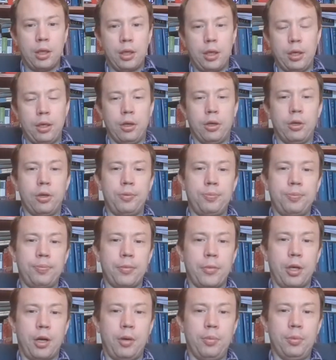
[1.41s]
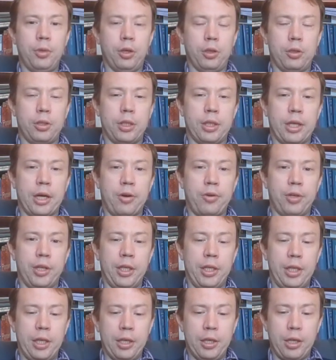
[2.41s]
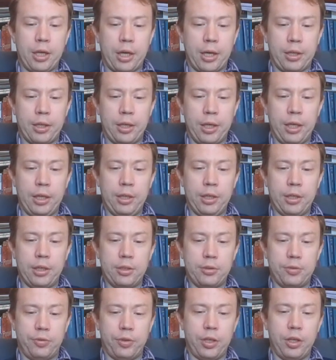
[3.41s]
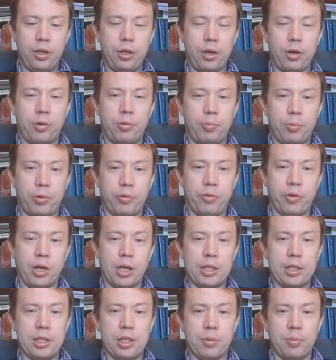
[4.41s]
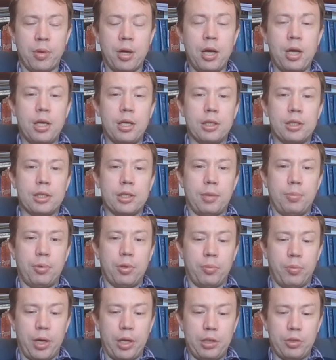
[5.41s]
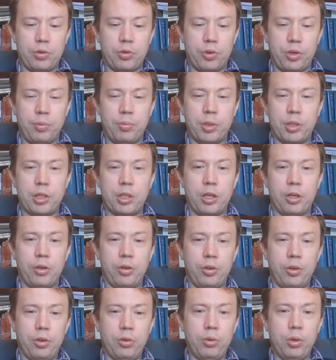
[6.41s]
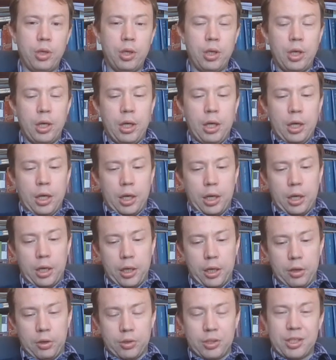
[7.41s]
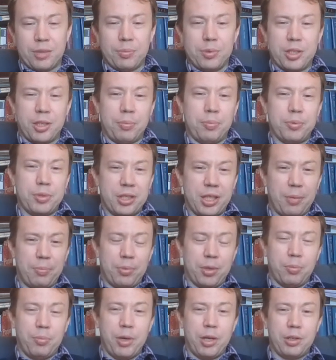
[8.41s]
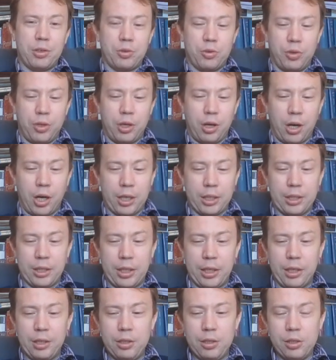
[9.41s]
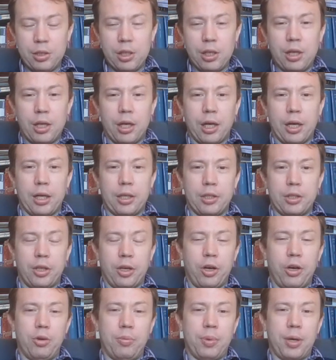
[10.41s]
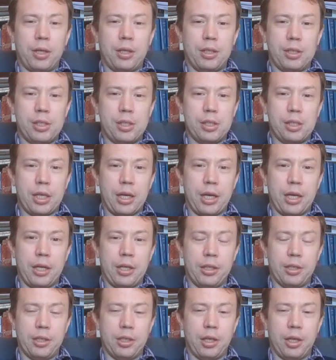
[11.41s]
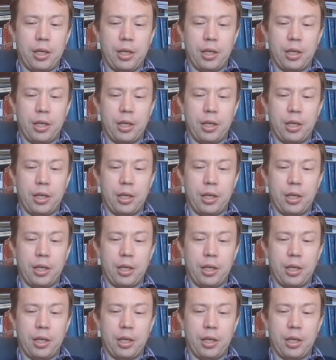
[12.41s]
Hello, I'm Dr. Naraniecki, and in this video I'll provide some supplementary material or some supplementary ideas to help understand